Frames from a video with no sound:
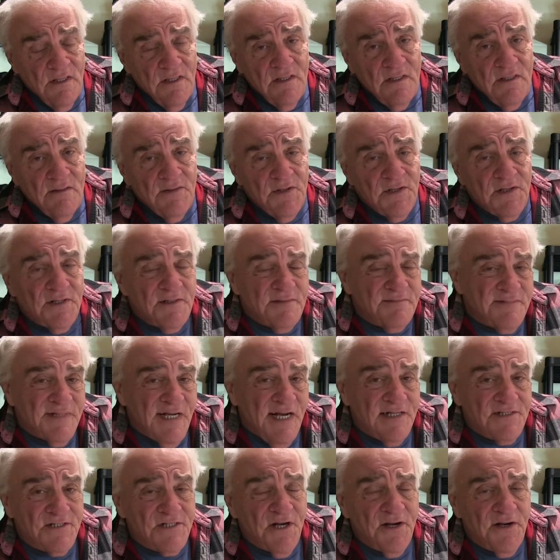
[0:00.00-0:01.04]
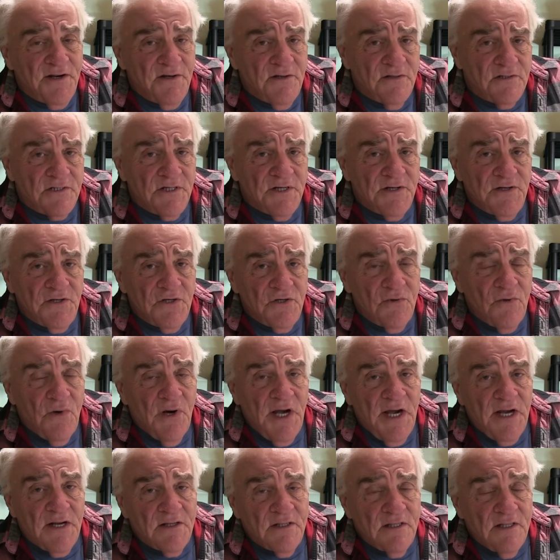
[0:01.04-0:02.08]
But as I usually do,
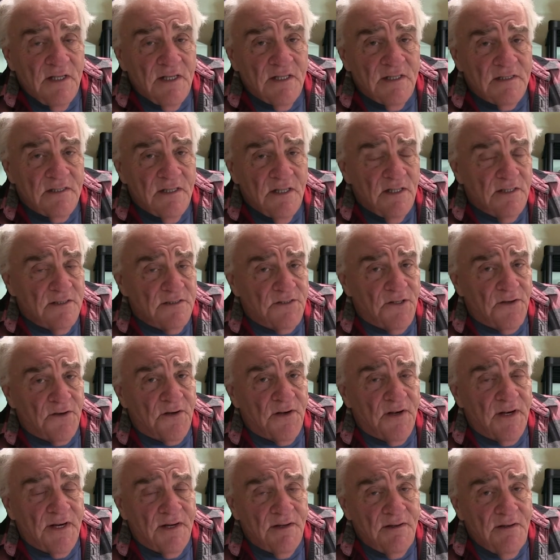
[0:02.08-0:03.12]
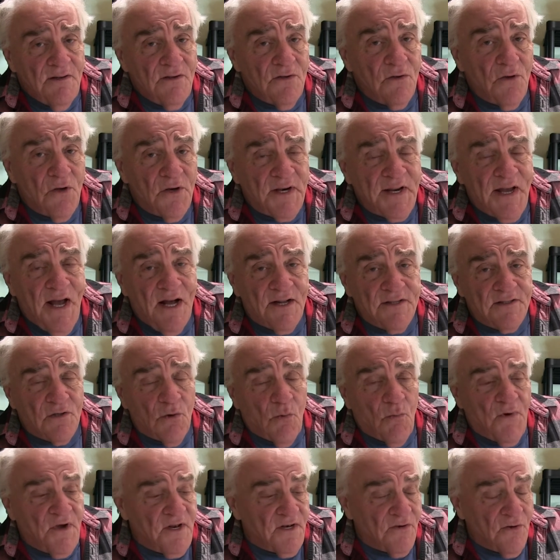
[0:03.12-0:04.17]
I took a look out the
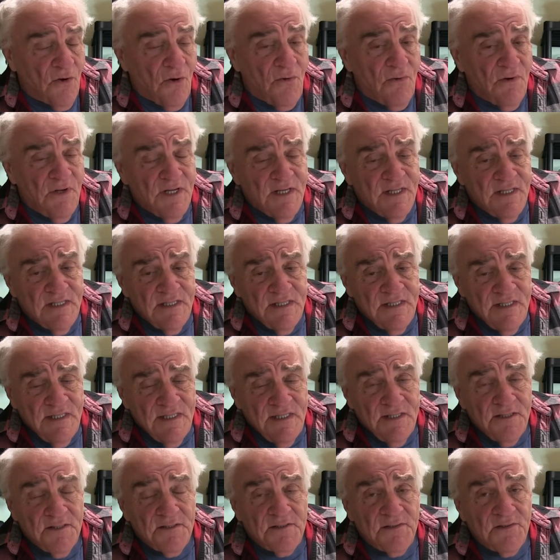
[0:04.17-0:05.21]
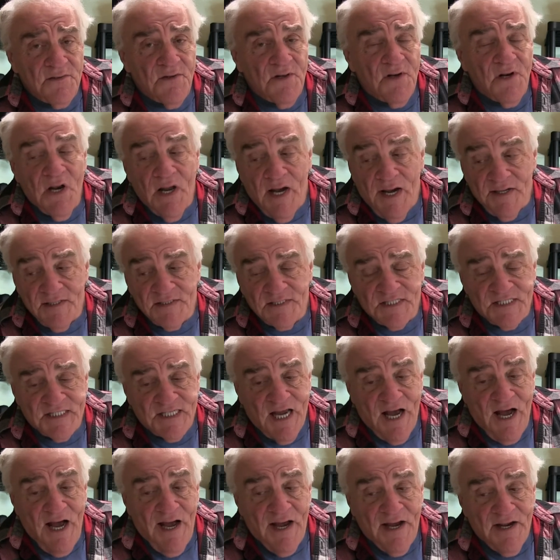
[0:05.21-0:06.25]
window into the night
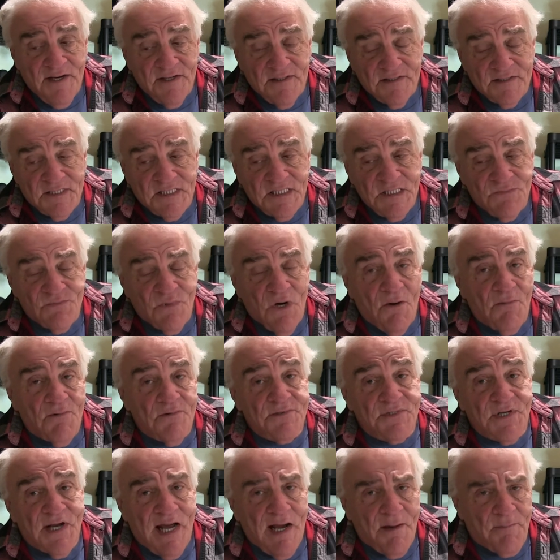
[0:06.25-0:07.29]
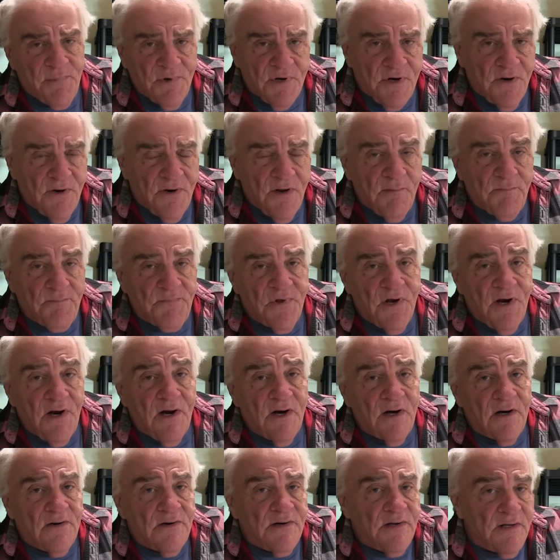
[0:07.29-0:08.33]
sky to see what was happening up
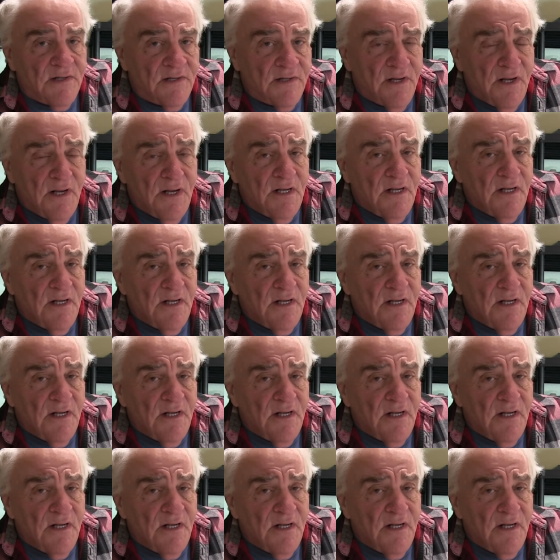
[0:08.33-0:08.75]
there, and